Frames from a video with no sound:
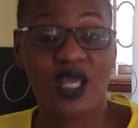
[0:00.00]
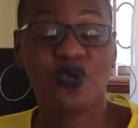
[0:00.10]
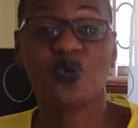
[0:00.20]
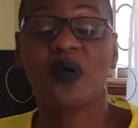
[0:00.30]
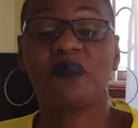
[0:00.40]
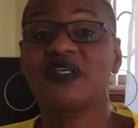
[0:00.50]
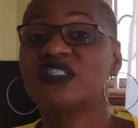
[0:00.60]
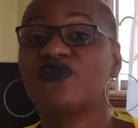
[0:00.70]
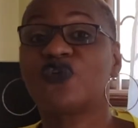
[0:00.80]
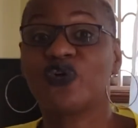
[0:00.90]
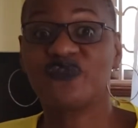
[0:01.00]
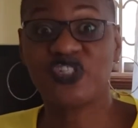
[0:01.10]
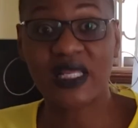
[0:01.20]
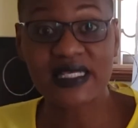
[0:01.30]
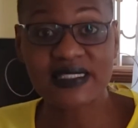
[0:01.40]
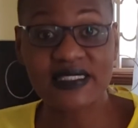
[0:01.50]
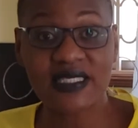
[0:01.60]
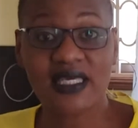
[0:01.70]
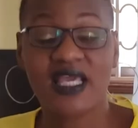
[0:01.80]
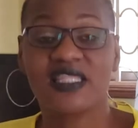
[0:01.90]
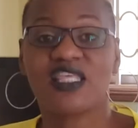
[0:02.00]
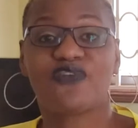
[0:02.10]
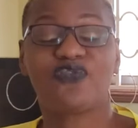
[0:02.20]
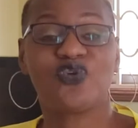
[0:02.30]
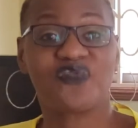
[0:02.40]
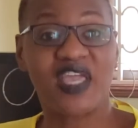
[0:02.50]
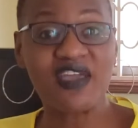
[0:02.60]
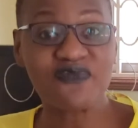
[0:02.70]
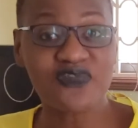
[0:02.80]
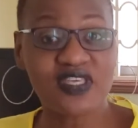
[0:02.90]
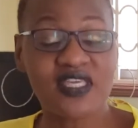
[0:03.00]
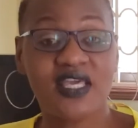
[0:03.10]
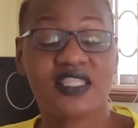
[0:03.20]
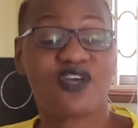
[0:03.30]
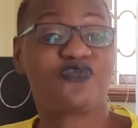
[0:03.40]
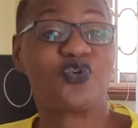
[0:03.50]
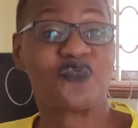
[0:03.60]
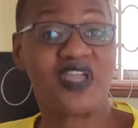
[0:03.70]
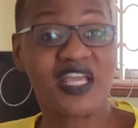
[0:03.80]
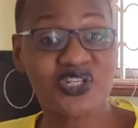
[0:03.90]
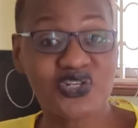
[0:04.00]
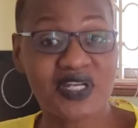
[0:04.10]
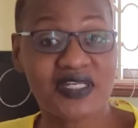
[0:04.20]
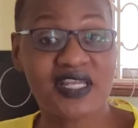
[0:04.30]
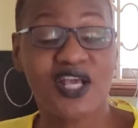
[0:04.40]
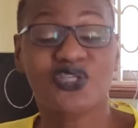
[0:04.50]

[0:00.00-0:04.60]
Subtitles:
Human beings are full of jealousy, they are full of envy, they are full of hatred,